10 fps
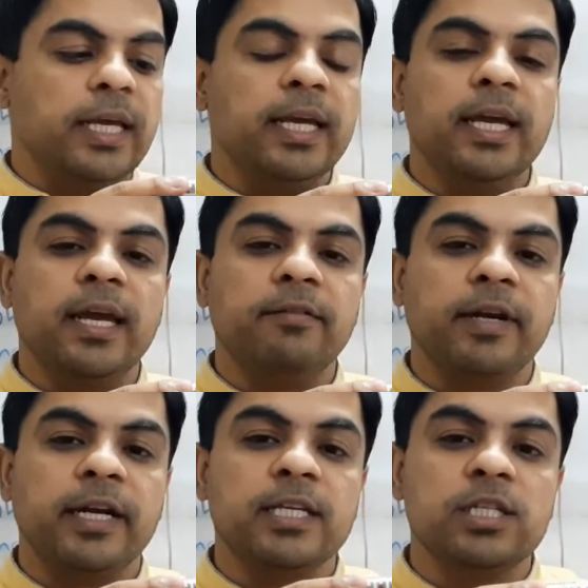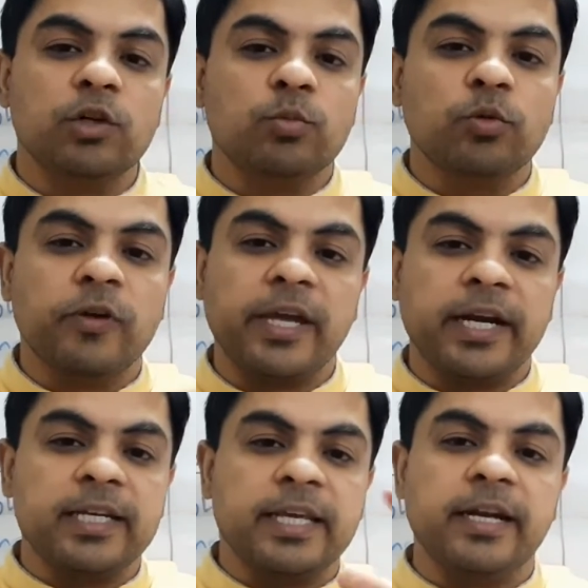they have tendency to move here
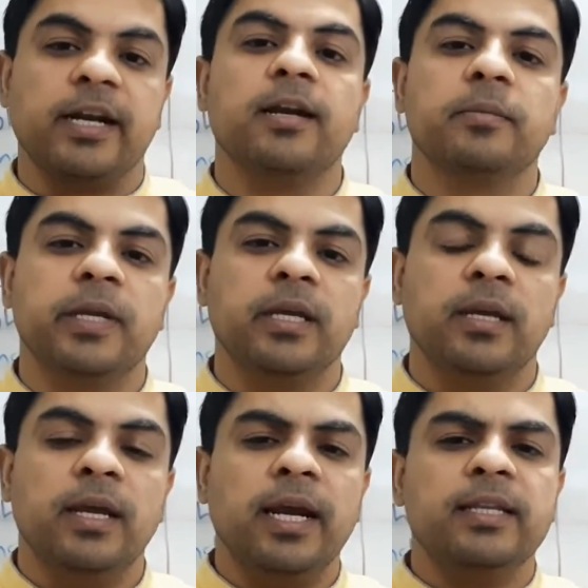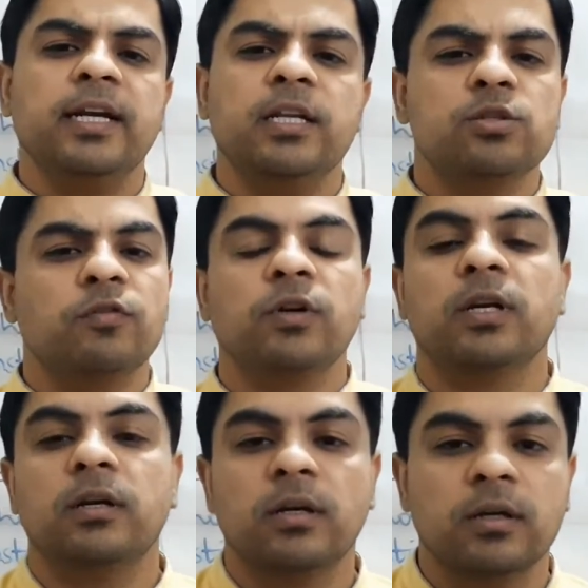and there randomly, and that is of
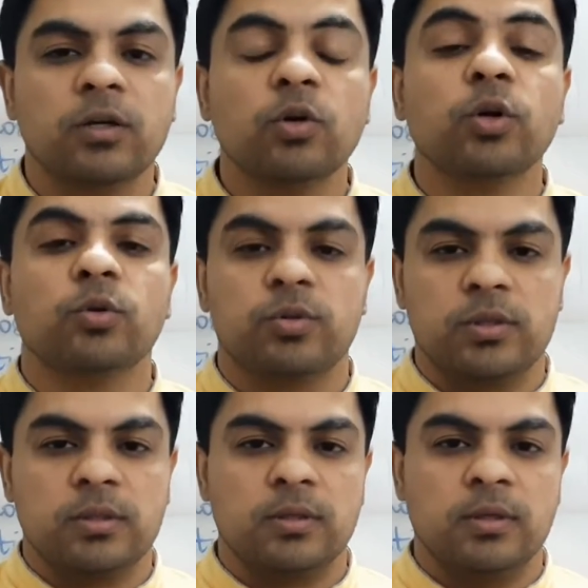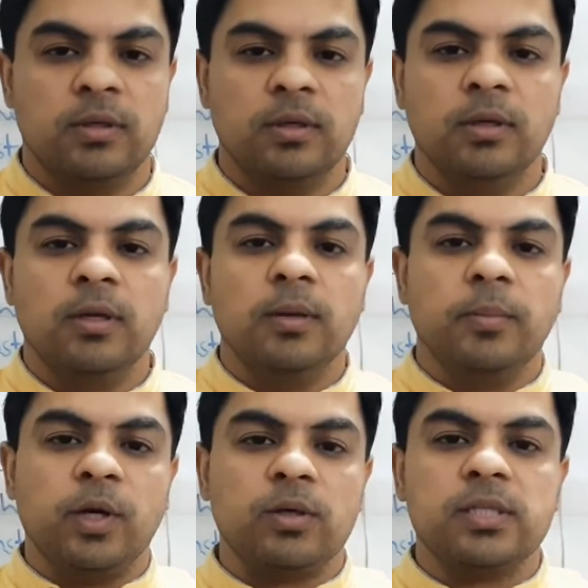no use,
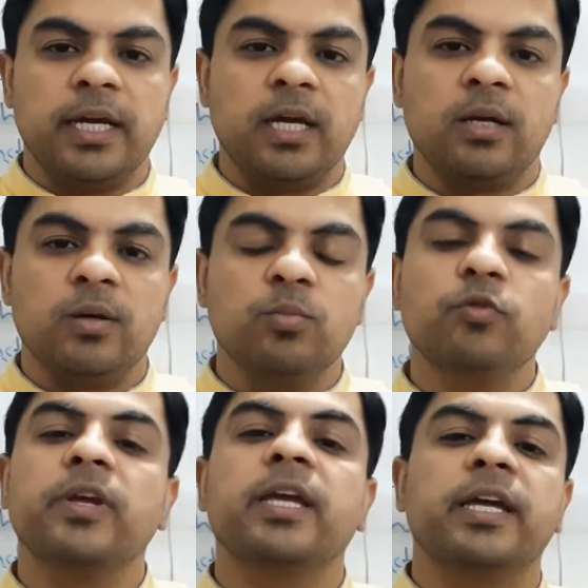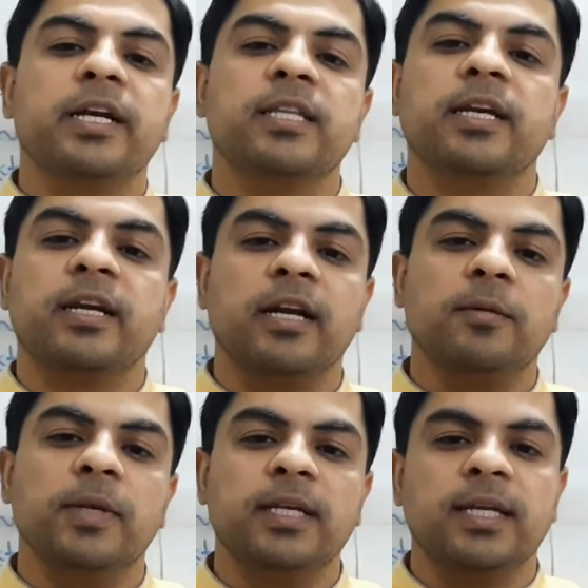because they are moving here and there
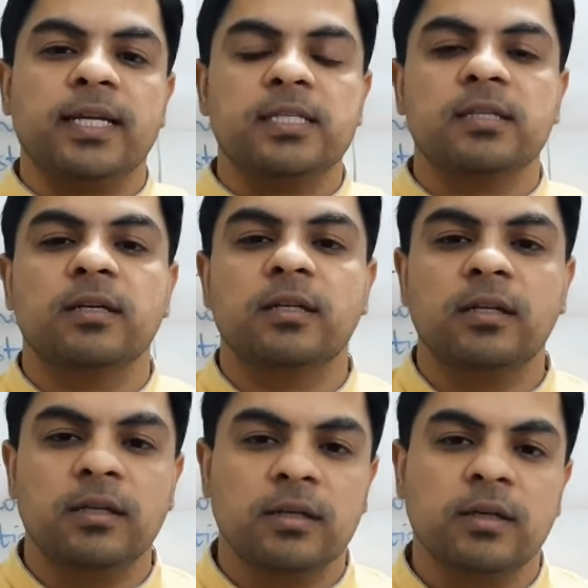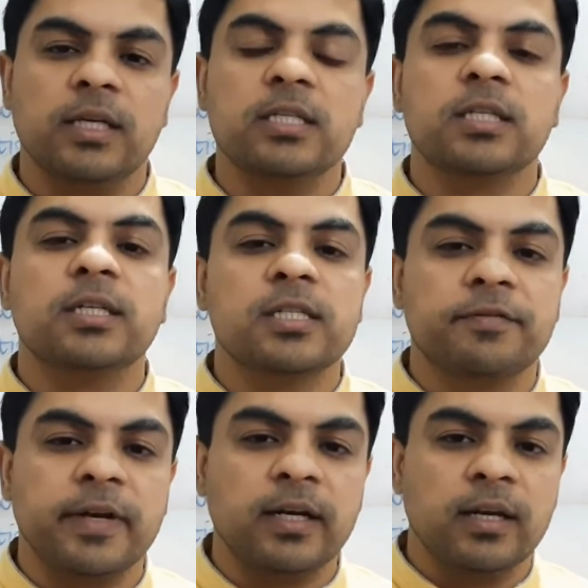randomly, cancel each other's
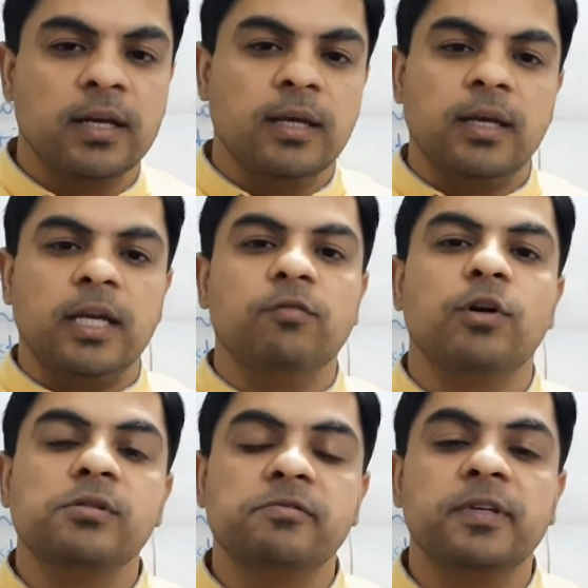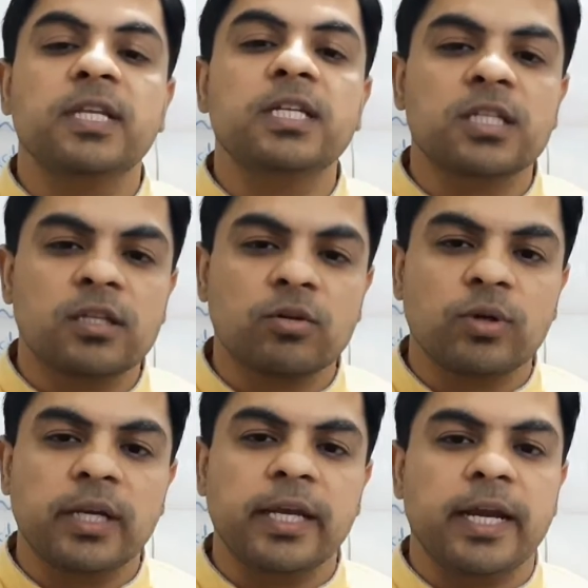effect, involves with each other
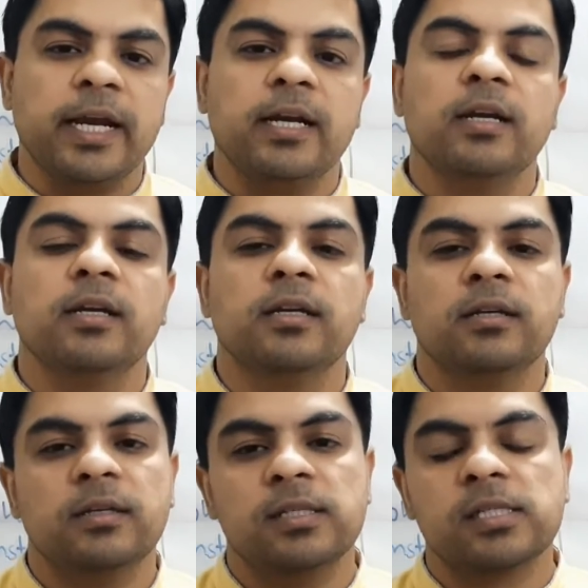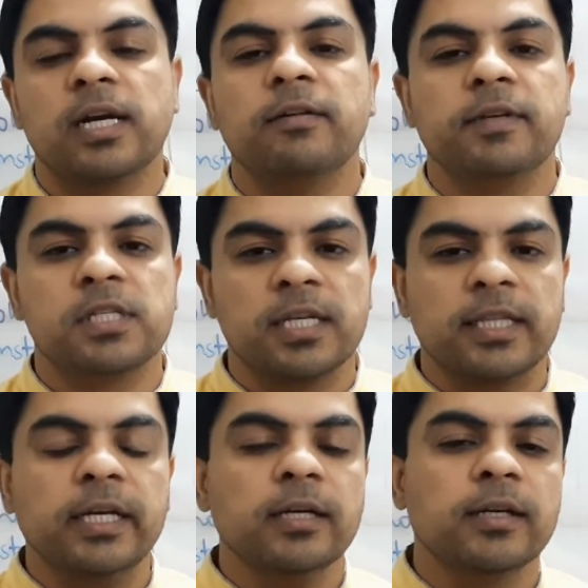only, and start wasting
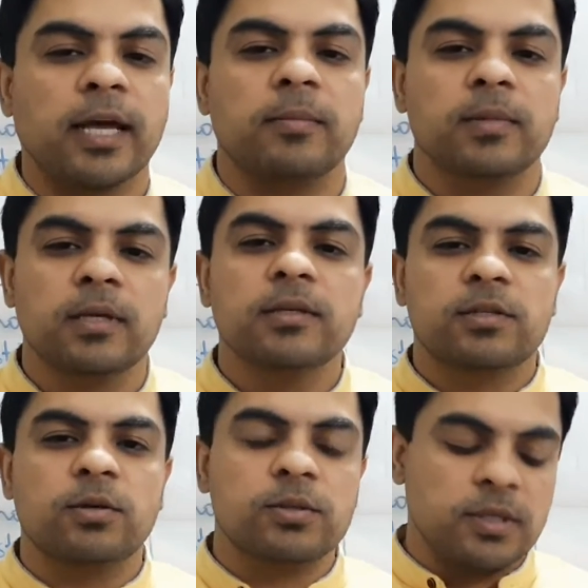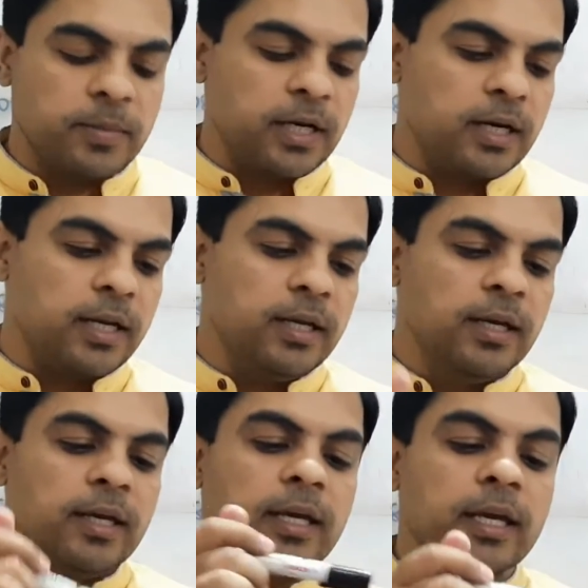their time. So
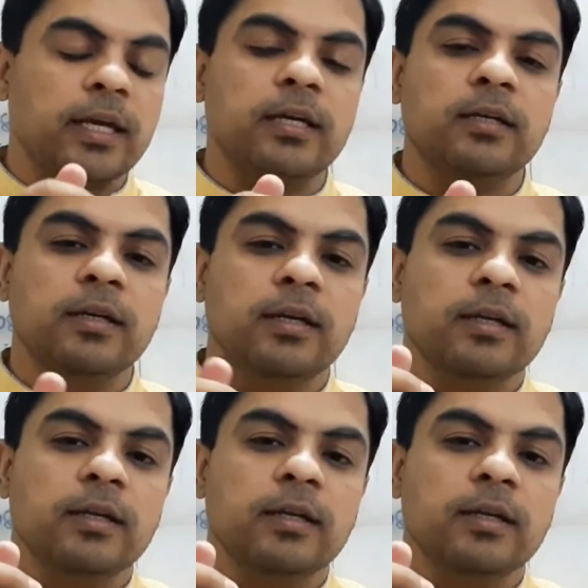similarly here,